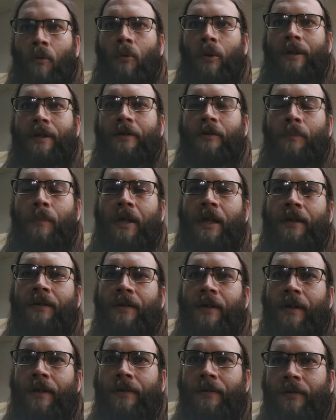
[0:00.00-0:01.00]
And what this
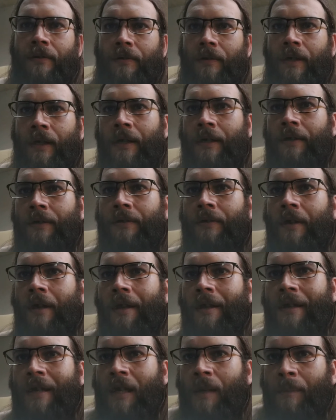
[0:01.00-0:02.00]
means is his
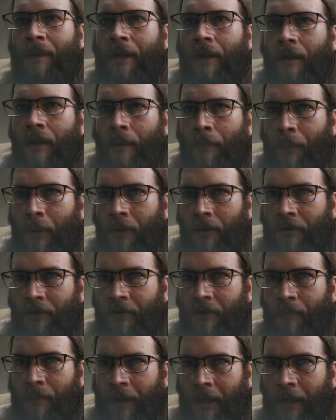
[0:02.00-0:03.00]
anemia
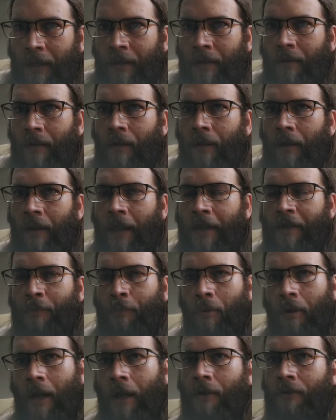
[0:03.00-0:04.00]
appears to be less
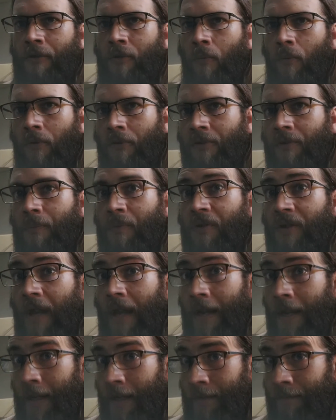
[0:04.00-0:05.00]
pronounced or
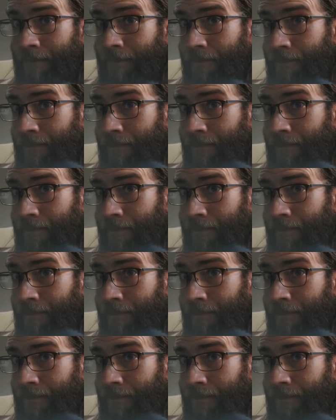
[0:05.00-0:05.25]
subsiding.